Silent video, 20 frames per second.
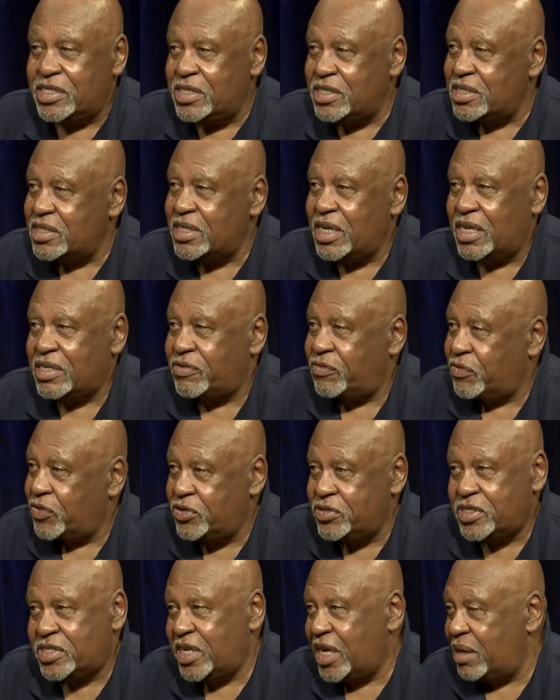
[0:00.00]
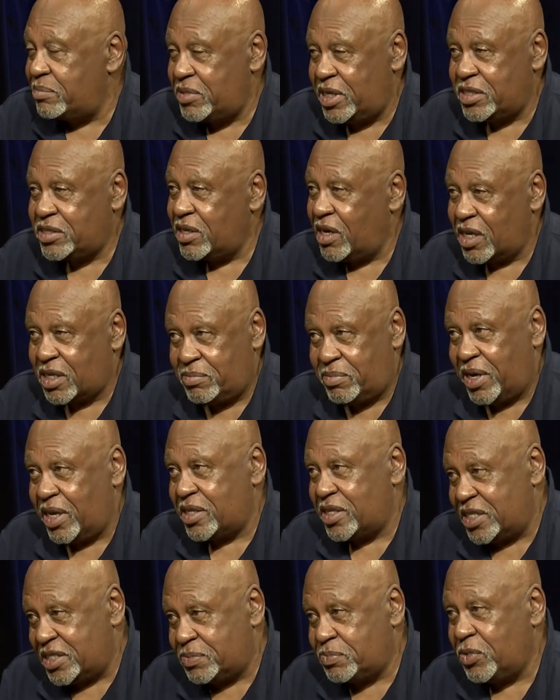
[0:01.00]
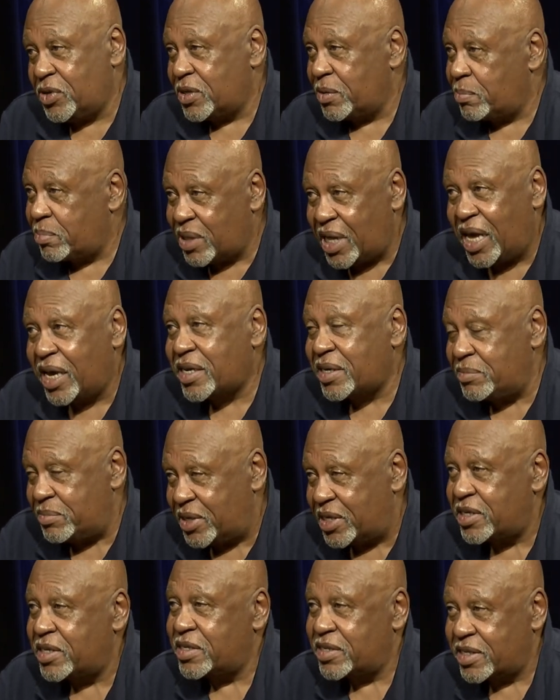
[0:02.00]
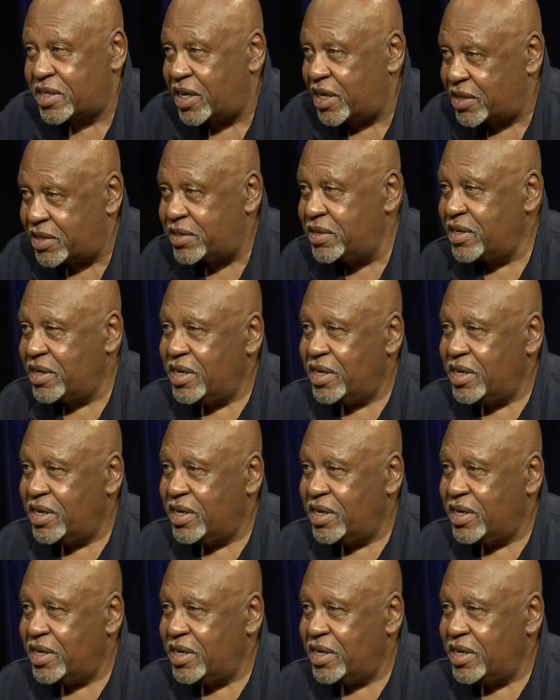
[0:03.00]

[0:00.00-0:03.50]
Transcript: this is not the first time they talked about let's pull a block committee together.